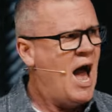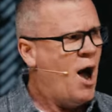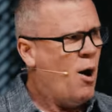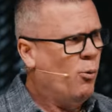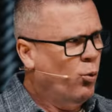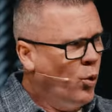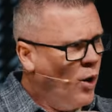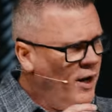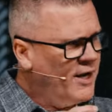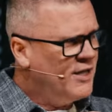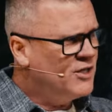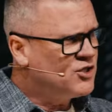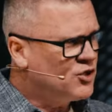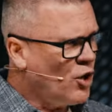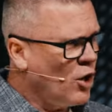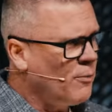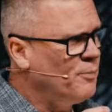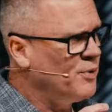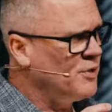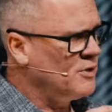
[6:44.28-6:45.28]
what is
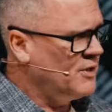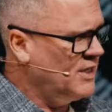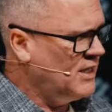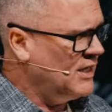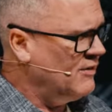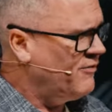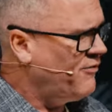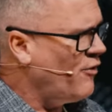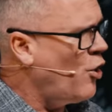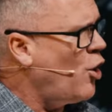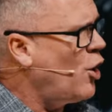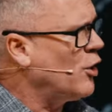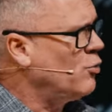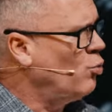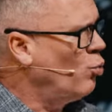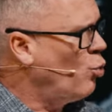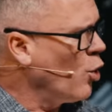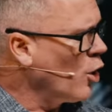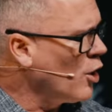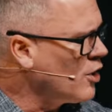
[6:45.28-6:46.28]
our belief
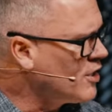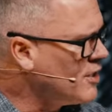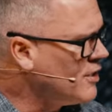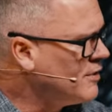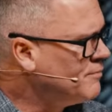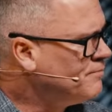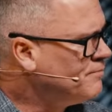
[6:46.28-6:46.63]
on work